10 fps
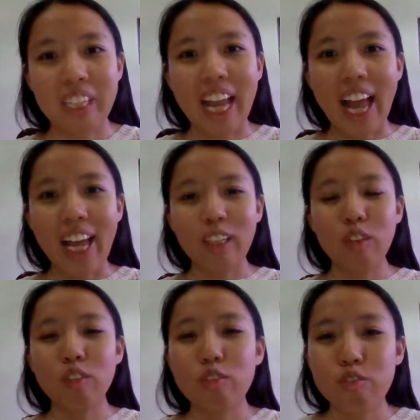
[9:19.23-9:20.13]
I
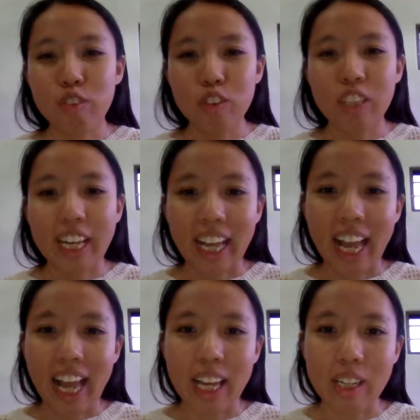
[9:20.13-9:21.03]
don't feel like
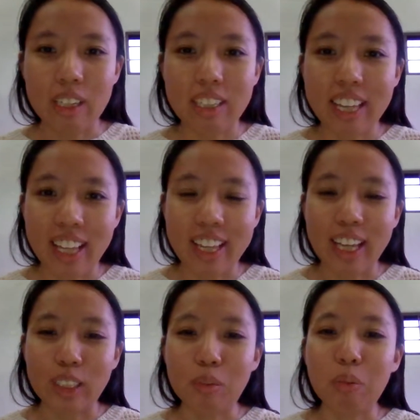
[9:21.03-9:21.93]
I get
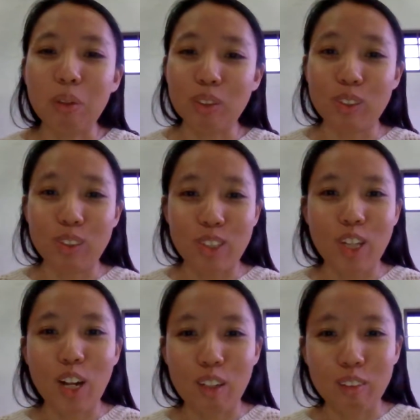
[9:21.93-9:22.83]
exposed to a
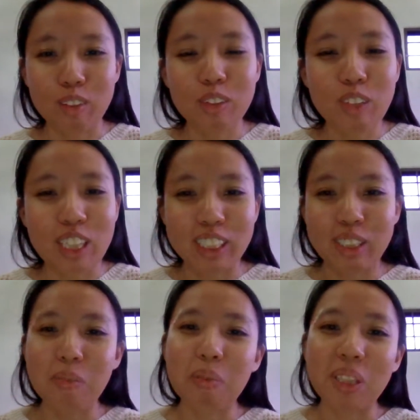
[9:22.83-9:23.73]
lot of stress
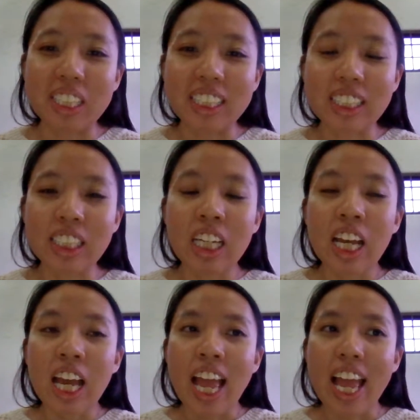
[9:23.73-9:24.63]
stimulants,
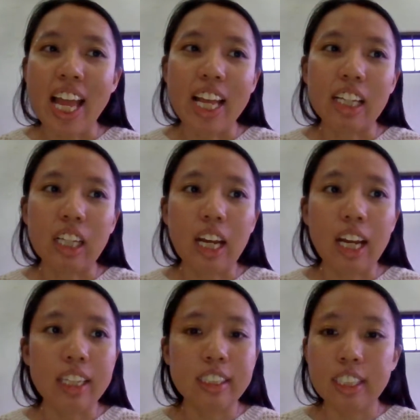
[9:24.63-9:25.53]
and
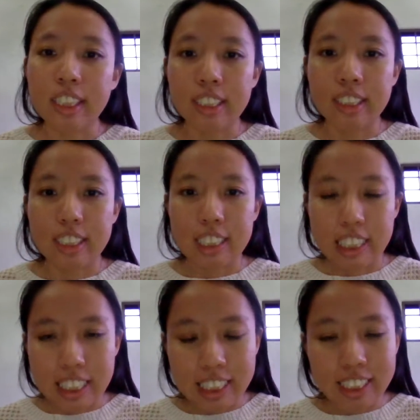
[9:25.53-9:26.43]
I take it
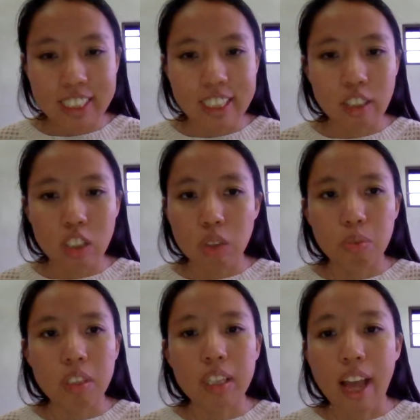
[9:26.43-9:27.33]
easy and just
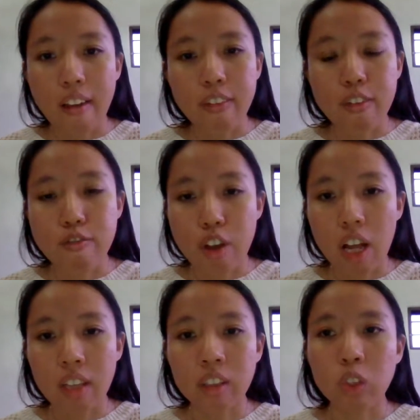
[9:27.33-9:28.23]
really having
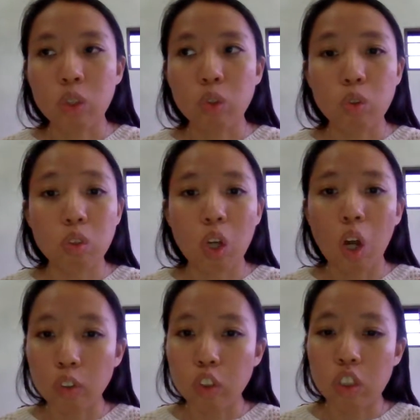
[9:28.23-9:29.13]
fun. So doing
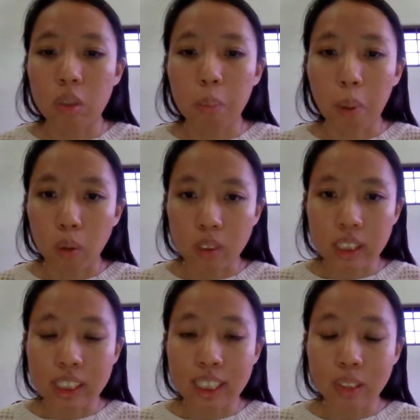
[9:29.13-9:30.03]
alternate
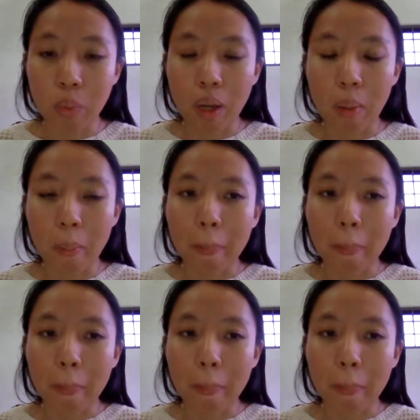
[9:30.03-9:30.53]
poses as well